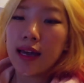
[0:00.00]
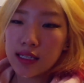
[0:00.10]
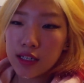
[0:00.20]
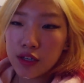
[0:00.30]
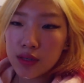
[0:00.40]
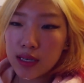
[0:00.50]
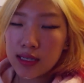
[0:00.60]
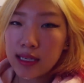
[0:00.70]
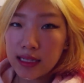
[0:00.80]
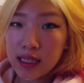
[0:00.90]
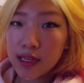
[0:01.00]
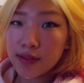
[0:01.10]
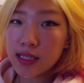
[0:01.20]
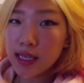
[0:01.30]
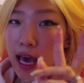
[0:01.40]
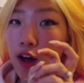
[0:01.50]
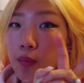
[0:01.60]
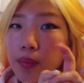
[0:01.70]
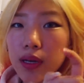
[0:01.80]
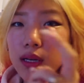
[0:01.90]
I did use a sensitive
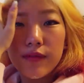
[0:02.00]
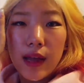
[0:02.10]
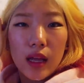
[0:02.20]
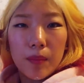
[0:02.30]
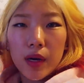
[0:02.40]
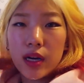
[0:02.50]
scalp developer.